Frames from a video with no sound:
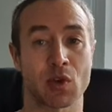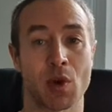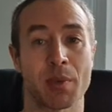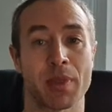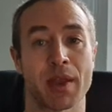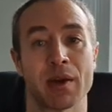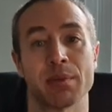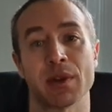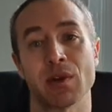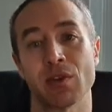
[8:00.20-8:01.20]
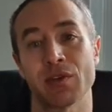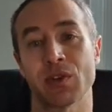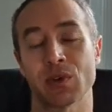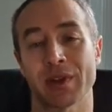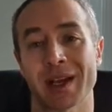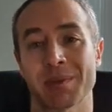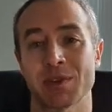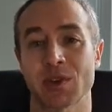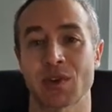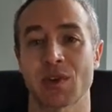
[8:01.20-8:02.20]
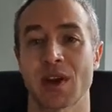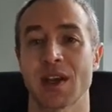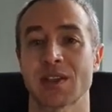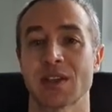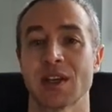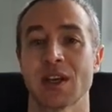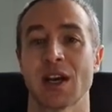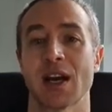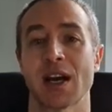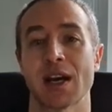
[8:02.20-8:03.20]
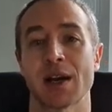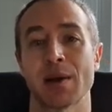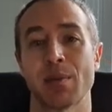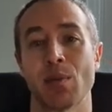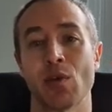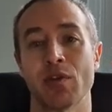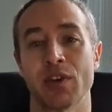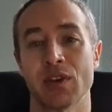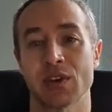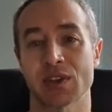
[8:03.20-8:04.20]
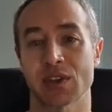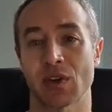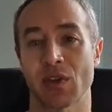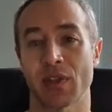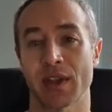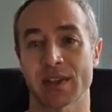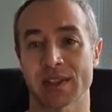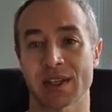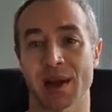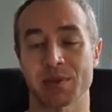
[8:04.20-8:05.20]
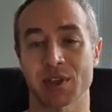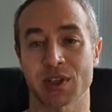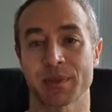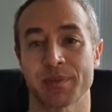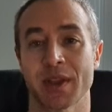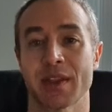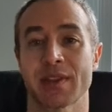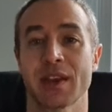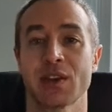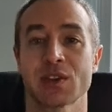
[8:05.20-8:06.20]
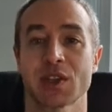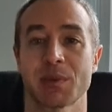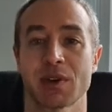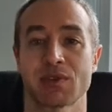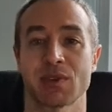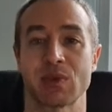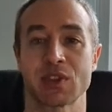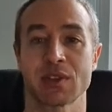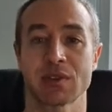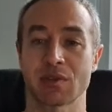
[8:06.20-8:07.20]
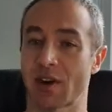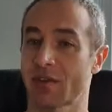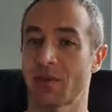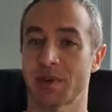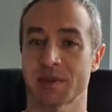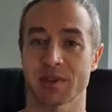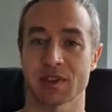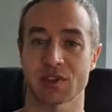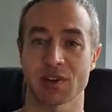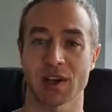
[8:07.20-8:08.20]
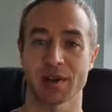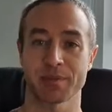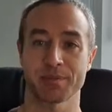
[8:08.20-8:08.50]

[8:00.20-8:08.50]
comment down below if you would like me to create more videos on that subject. Thank you so much for watching. Greg from Brisbane, Australia.